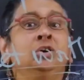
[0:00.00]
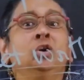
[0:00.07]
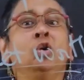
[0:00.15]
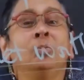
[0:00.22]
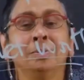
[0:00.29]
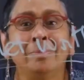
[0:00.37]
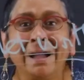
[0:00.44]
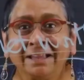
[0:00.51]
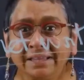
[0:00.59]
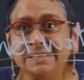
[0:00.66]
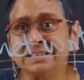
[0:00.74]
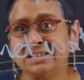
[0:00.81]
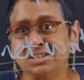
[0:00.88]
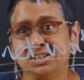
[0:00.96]
global
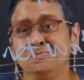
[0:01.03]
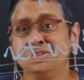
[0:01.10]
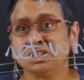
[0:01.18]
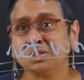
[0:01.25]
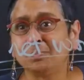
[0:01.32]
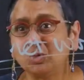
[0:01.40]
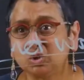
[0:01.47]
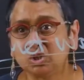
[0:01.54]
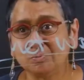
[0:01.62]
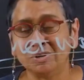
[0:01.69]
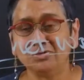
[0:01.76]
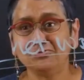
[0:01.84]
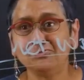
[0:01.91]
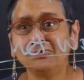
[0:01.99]
banking system is supposed to
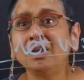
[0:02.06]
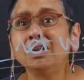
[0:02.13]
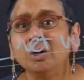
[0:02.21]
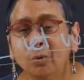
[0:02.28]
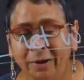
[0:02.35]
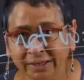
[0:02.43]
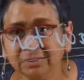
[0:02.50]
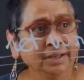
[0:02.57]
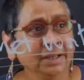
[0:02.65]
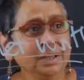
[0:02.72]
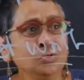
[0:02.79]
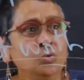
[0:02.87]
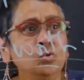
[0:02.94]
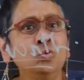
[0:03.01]
be following
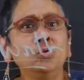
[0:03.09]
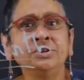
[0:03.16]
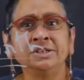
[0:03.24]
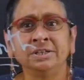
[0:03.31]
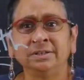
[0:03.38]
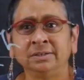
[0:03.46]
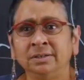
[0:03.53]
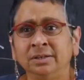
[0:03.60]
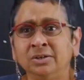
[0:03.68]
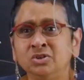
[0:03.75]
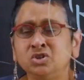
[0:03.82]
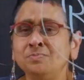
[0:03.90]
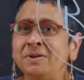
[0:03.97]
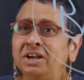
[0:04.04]
in order
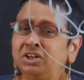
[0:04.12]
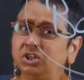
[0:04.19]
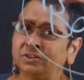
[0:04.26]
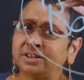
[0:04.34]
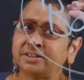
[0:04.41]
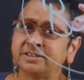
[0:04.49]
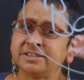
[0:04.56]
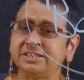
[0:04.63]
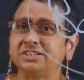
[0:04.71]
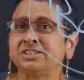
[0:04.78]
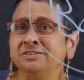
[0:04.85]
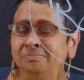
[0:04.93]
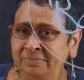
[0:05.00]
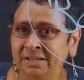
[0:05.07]
to make sure that the
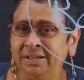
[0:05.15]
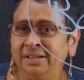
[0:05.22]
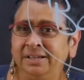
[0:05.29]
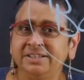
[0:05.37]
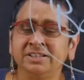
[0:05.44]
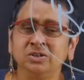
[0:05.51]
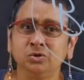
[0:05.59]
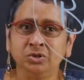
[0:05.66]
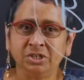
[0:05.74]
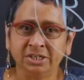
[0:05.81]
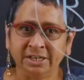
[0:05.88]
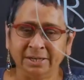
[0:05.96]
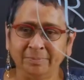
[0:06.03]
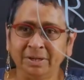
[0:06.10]
system is in good
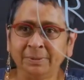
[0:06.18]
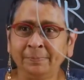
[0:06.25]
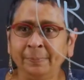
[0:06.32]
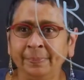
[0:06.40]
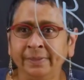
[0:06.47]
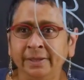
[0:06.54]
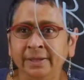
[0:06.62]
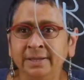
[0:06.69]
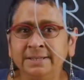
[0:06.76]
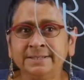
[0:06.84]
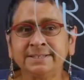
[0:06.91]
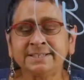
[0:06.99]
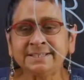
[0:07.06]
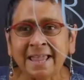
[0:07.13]
shape.
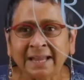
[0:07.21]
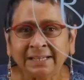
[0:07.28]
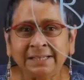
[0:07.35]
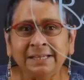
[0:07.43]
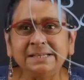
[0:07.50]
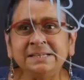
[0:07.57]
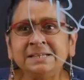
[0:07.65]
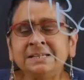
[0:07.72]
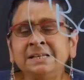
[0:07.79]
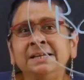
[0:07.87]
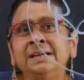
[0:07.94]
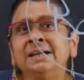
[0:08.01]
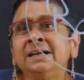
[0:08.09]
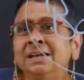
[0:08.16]
Second,
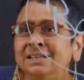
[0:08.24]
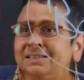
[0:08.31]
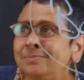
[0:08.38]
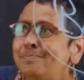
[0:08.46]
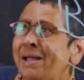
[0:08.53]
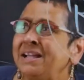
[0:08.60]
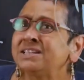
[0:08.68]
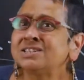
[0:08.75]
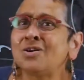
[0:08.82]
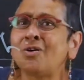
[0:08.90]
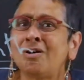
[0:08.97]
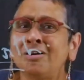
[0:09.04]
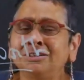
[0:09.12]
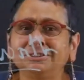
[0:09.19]
the banks
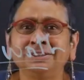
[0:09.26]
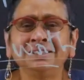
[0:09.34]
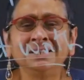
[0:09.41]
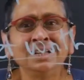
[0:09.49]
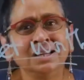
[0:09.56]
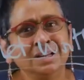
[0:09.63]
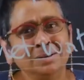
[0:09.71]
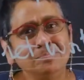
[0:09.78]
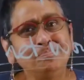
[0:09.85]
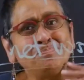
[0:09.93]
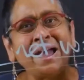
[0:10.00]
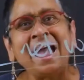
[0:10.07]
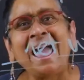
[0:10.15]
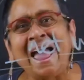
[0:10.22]
are often
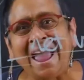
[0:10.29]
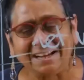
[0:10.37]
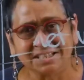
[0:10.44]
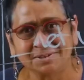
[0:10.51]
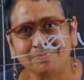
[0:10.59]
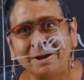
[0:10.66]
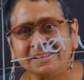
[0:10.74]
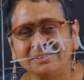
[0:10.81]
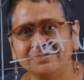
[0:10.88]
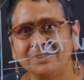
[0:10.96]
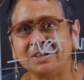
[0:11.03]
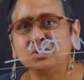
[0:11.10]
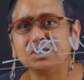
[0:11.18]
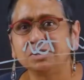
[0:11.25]
backed by the
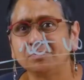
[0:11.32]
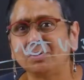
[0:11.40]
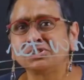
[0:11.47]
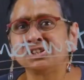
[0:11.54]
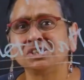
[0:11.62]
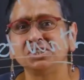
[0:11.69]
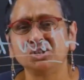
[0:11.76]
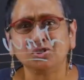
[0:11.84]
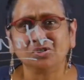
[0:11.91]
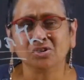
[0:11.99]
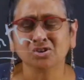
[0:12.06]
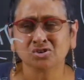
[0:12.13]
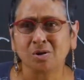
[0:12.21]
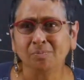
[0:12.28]
Federal Deposit
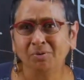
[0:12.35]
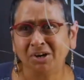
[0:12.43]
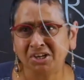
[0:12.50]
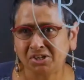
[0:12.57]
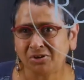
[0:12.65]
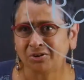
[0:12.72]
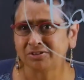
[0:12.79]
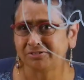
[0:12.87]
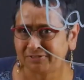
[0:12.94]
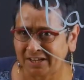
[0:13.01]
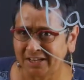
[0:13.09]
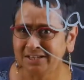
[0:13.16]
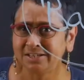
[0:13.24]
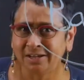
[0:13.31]
Insurance Corporation, or the
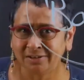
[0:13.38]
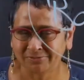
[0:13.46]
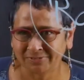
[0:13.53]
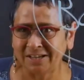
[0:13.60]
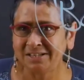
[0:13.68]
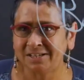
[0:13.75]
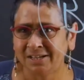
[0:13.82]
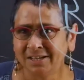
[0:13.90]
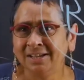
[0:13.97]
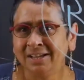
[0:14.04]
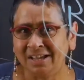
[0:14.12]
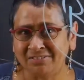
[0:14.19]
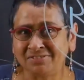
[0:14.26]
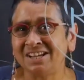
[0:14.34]
Fed,
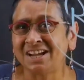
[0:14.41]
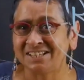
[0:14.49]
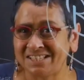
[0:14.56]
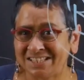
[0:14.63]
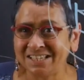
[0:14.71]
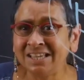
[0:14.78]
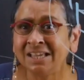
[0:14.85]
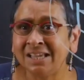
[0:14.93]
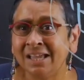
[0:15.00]
FDIC.